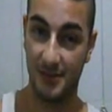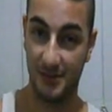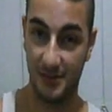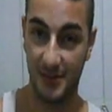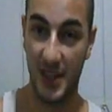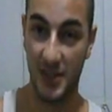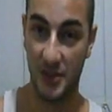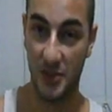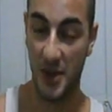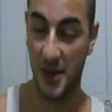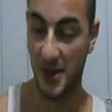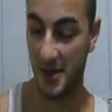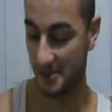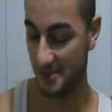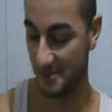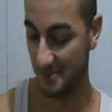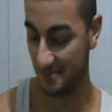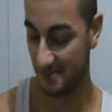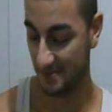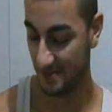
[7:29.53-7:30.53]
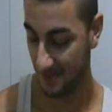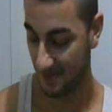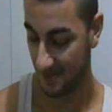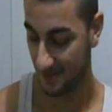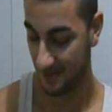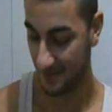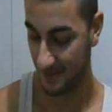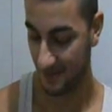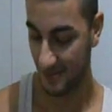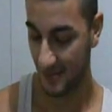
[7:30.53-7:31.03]
that's why.
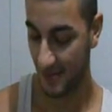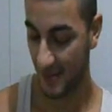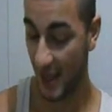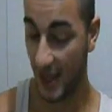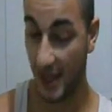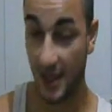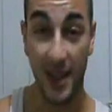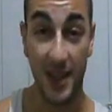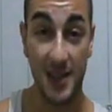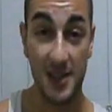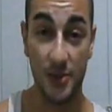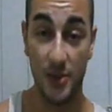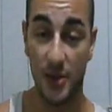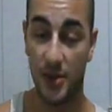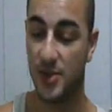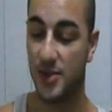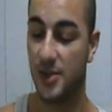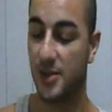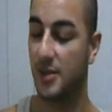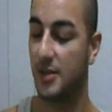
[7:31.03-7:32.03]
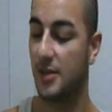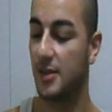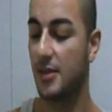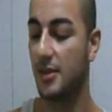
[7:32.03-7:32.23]
Last question